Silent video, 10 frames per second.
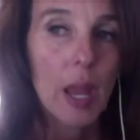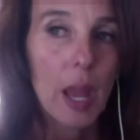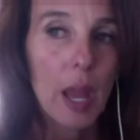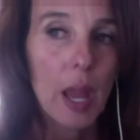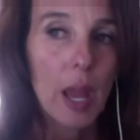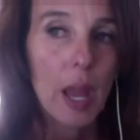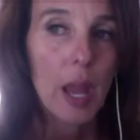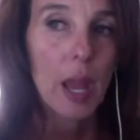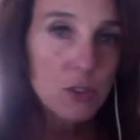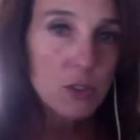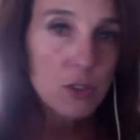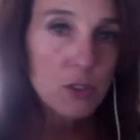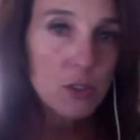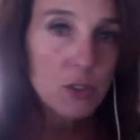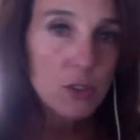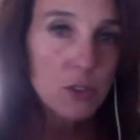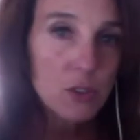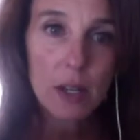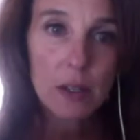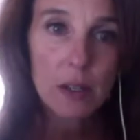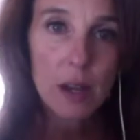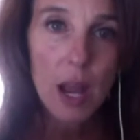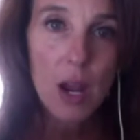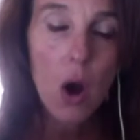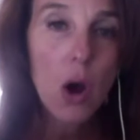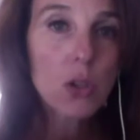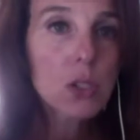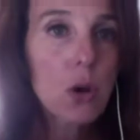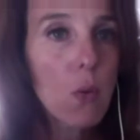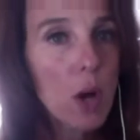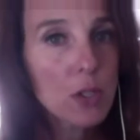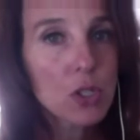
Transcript: And in that transition, I also want